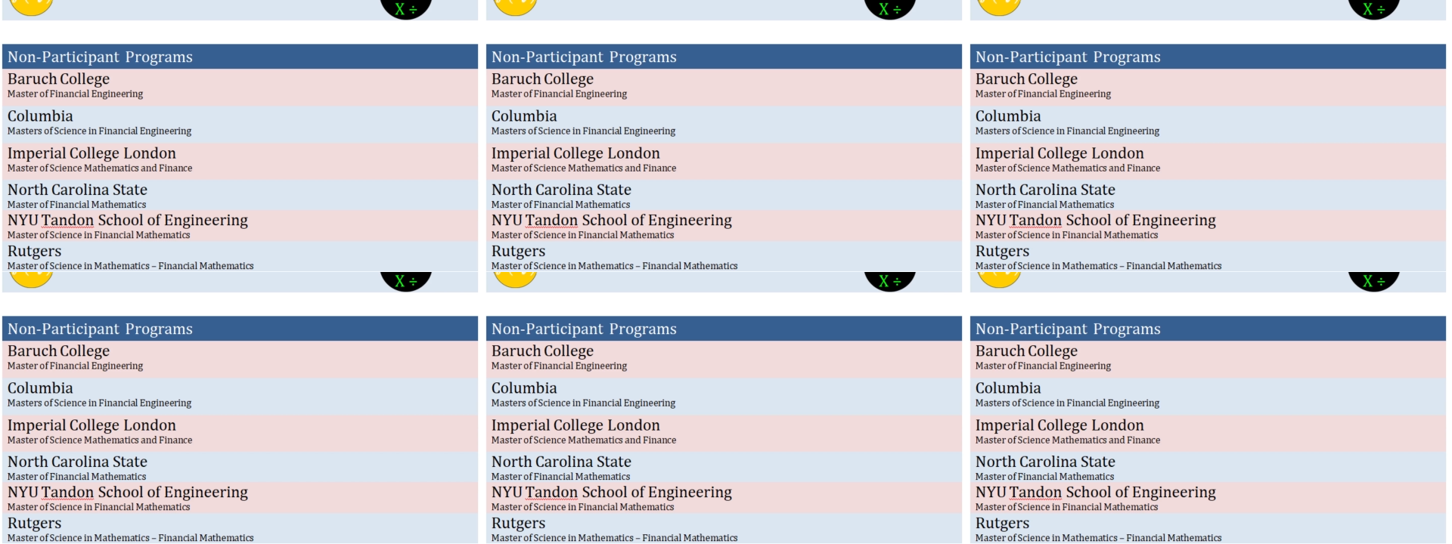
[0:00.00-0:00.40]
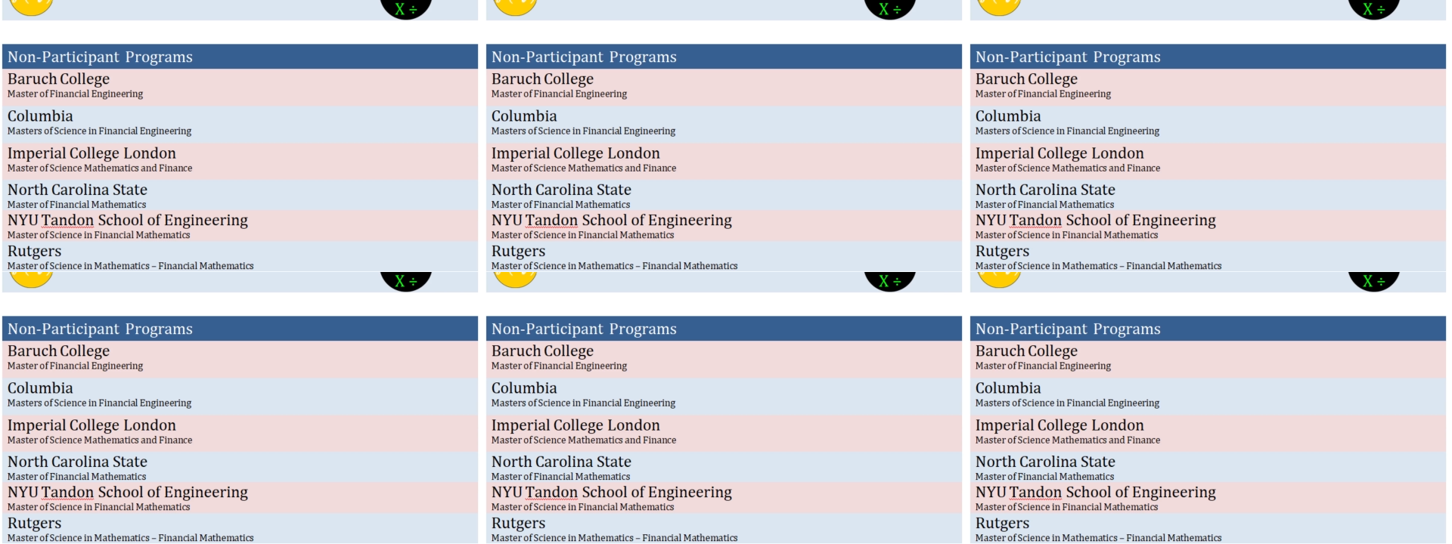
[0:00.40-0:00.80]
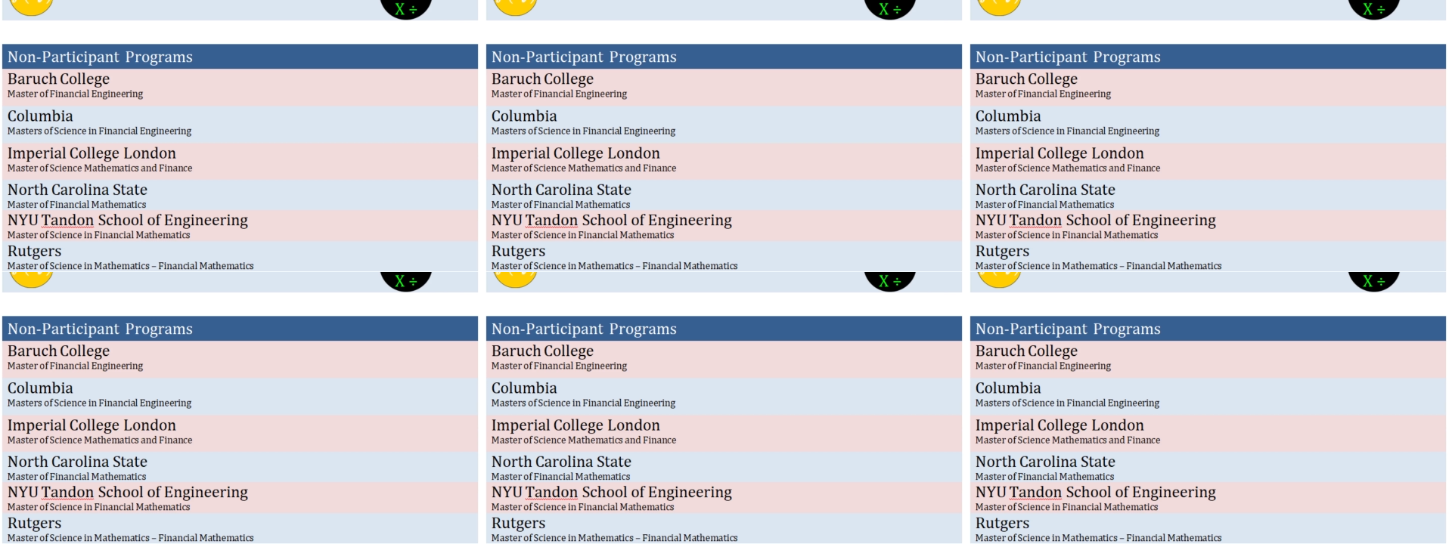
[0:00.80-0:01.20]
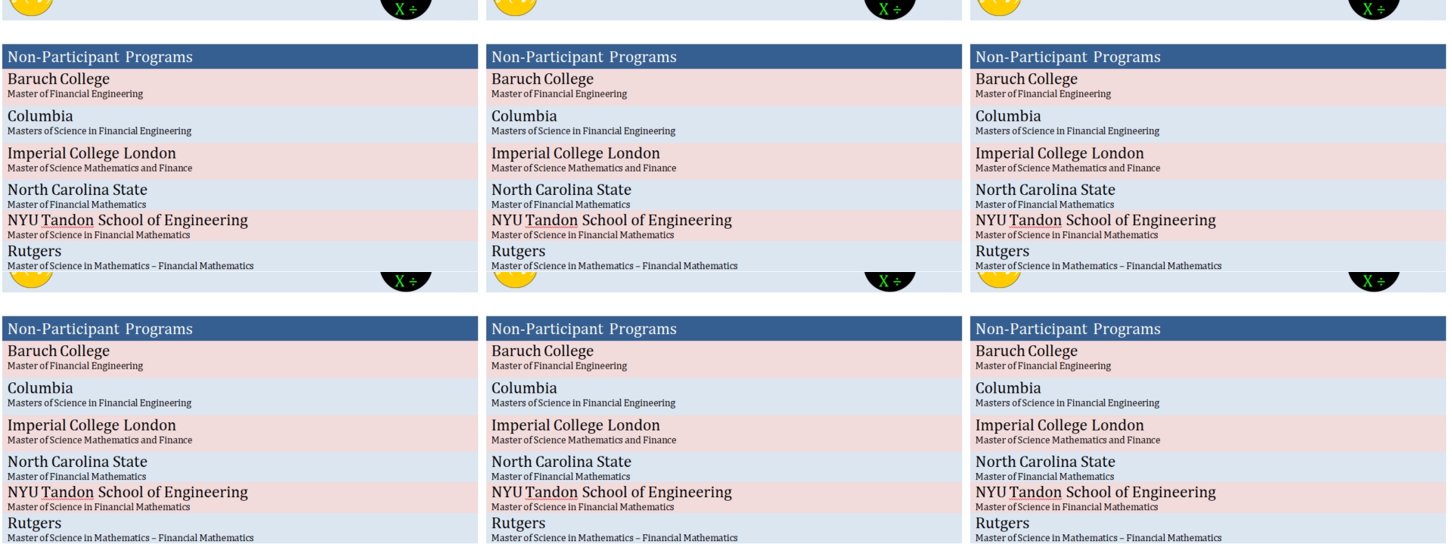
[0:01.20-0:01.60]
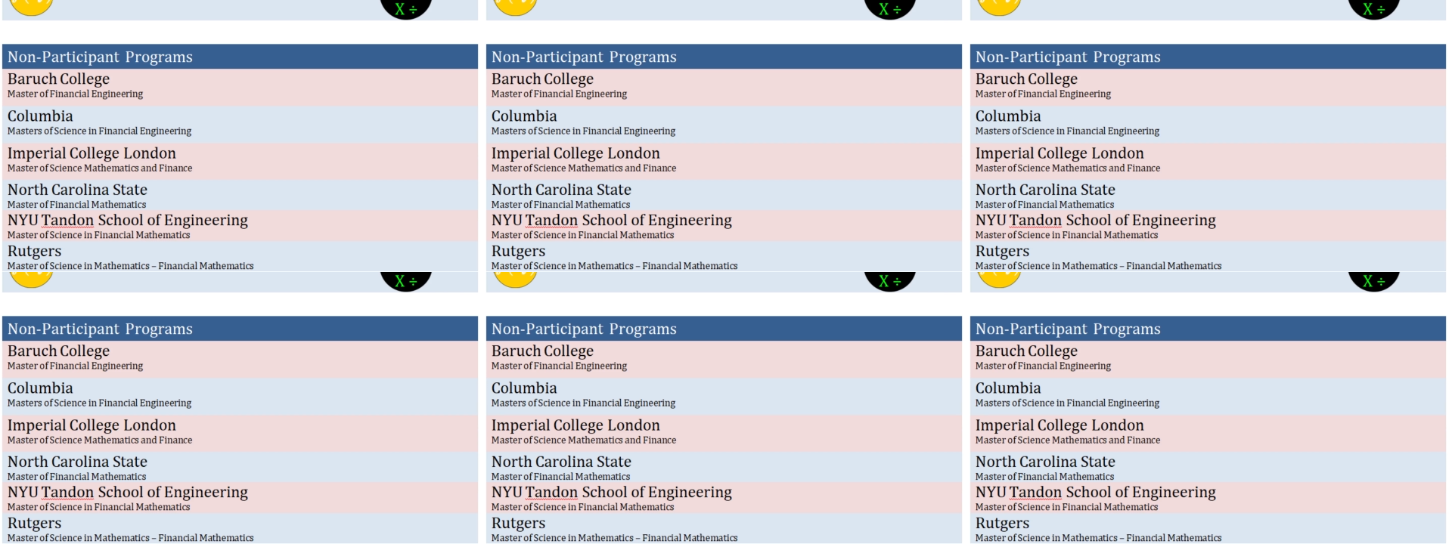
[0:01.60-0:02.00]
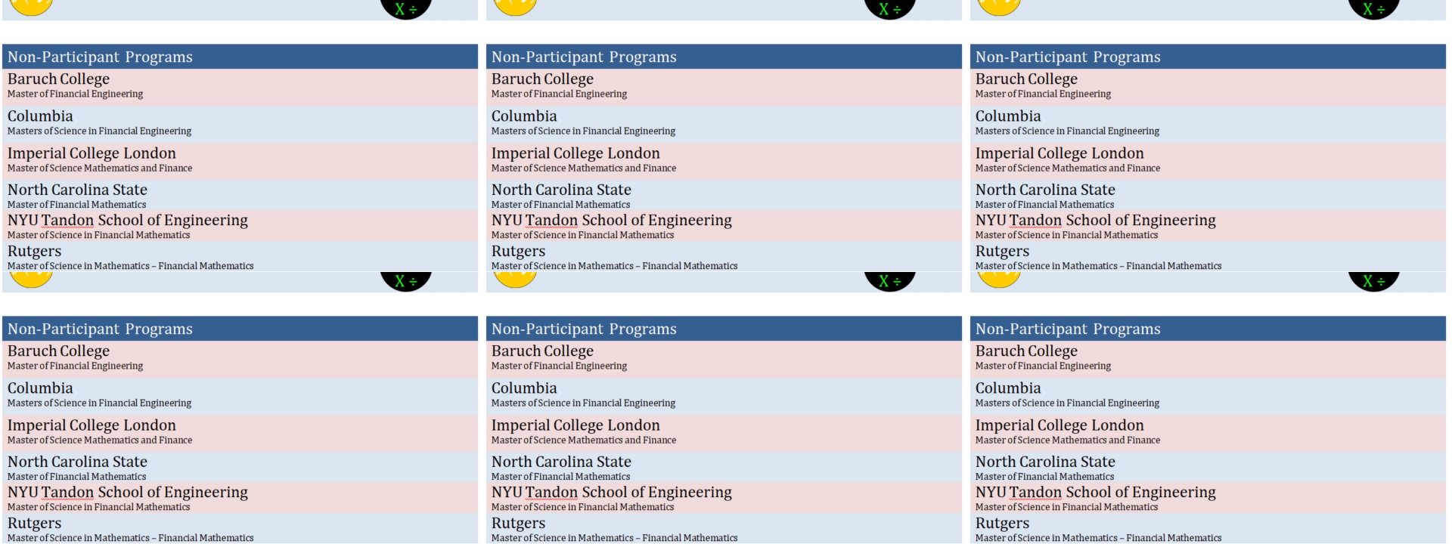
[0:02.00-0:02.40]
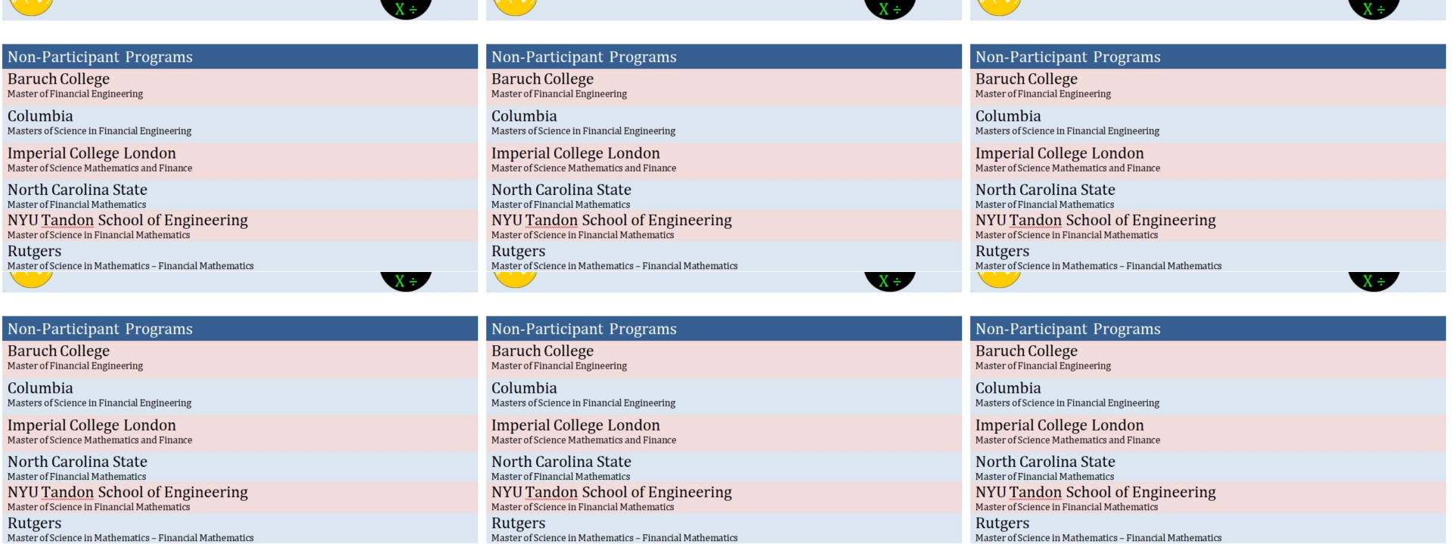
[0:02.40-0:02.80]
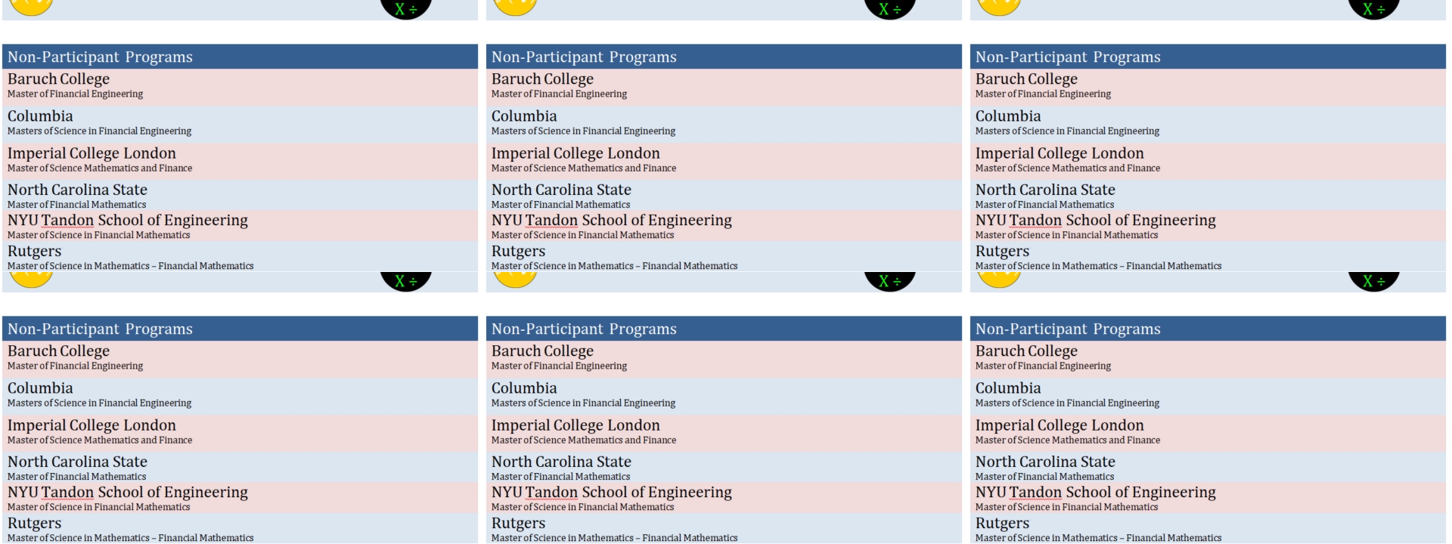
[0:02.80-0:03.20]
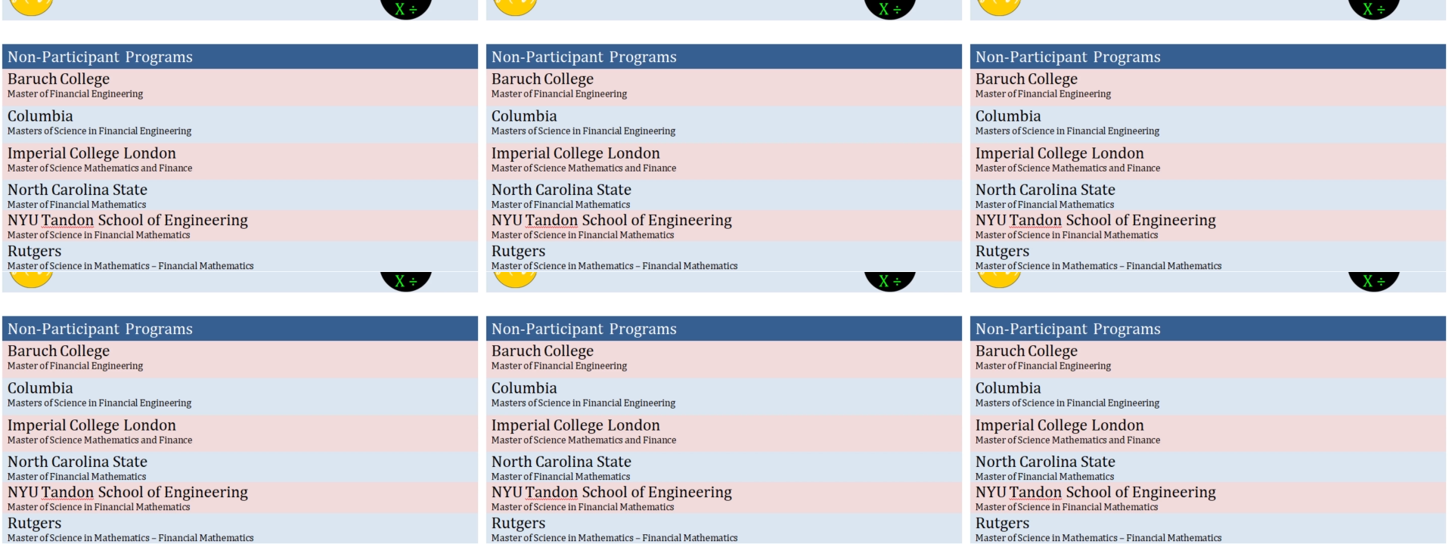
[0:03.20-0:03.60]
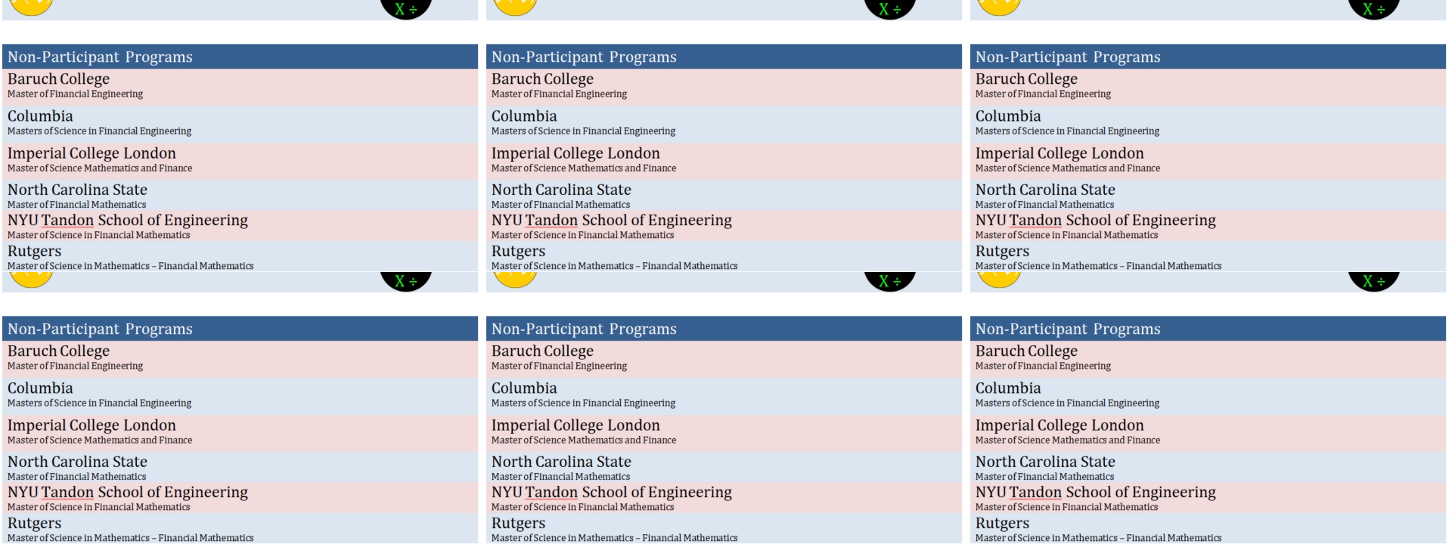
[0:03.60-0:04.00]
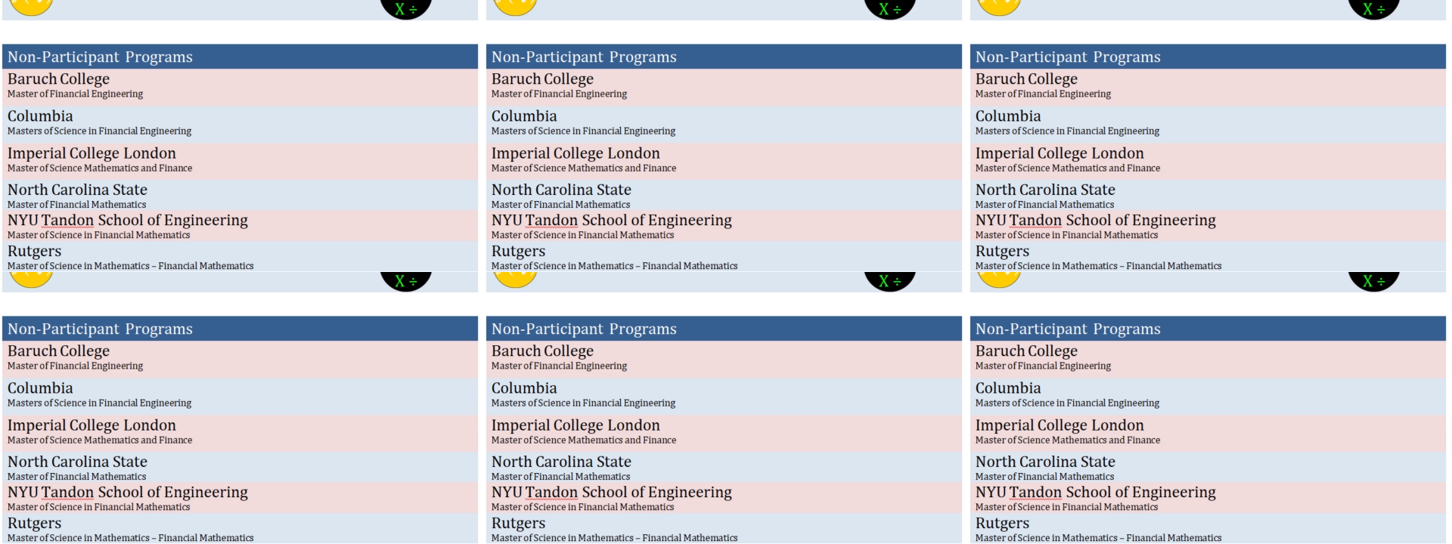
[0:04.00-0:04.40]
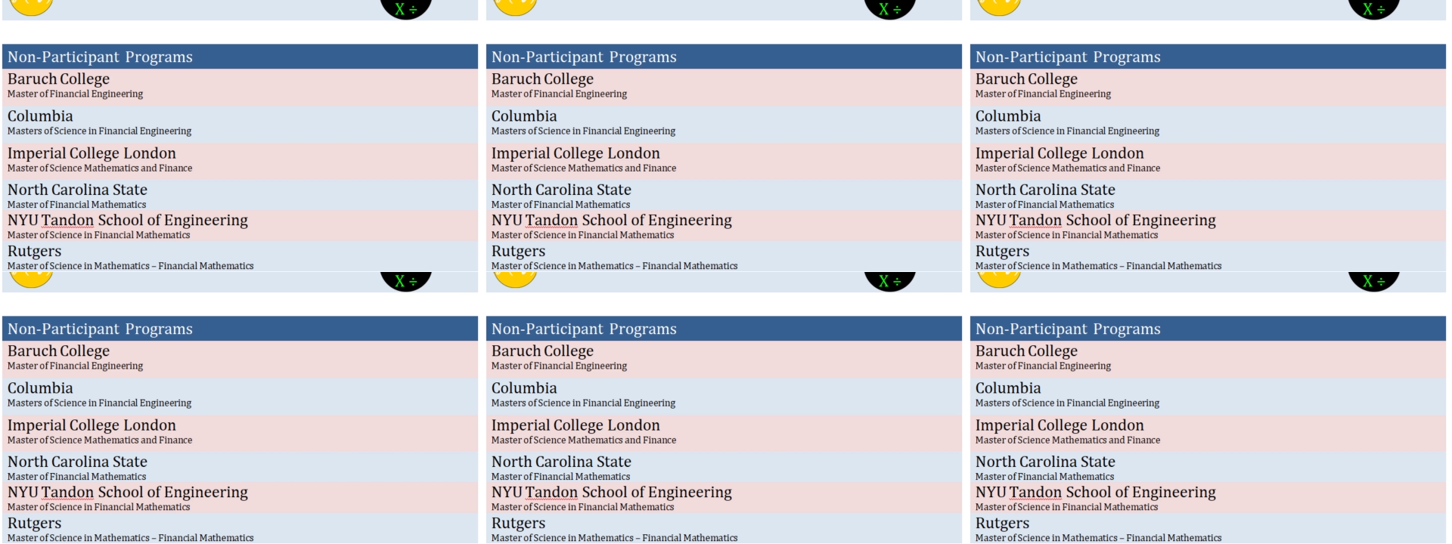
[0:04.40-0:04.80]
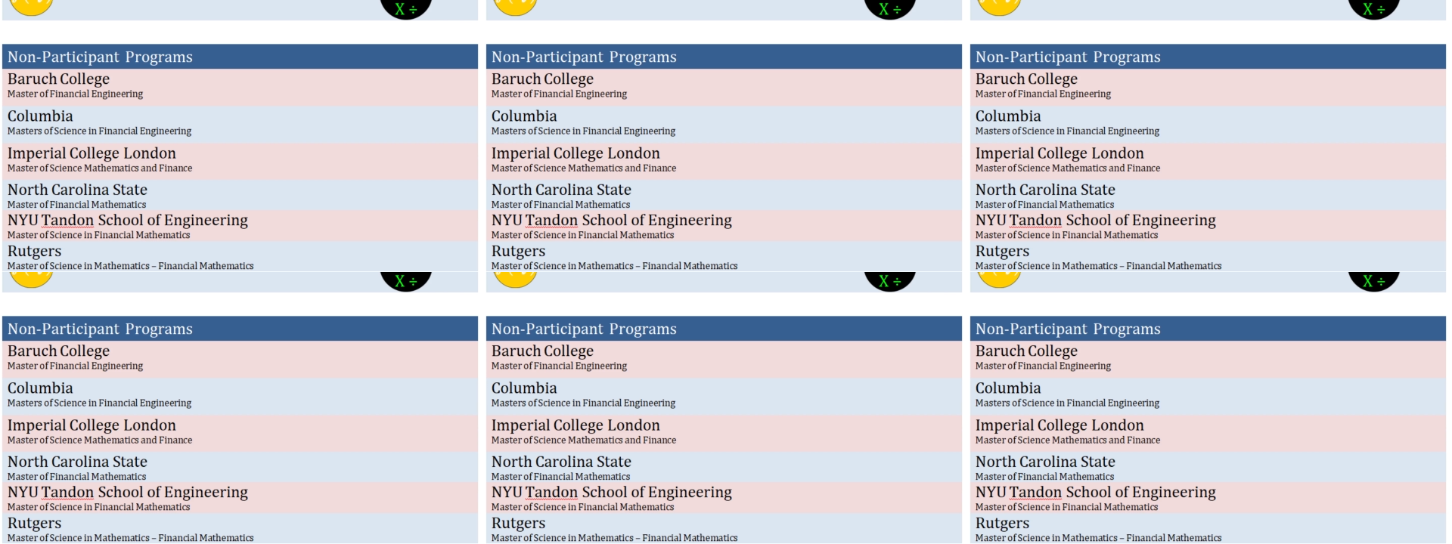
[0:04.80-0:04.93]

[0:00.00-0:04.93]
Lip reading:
(no speaker visible)